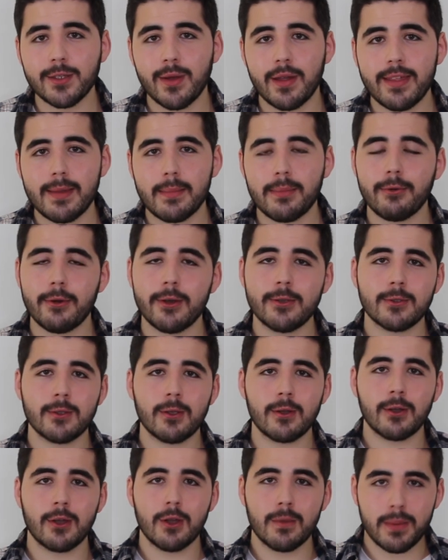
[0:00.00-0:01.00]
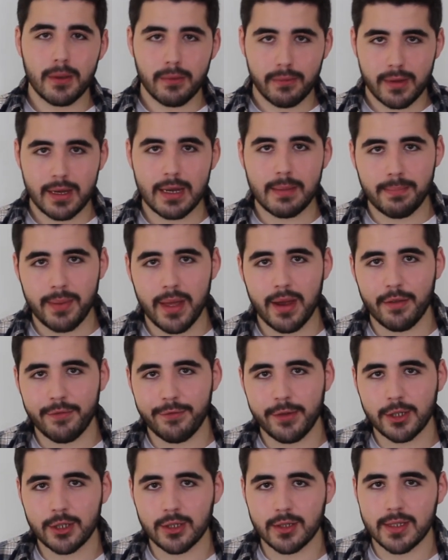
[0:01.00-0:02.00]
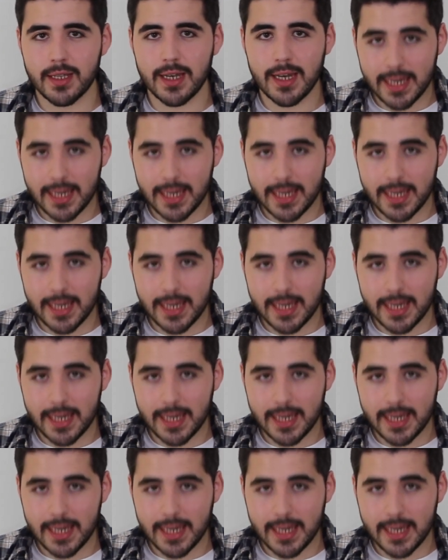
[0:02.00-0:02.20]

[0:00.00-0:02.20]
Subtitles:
So I think Perez could be really beneficial to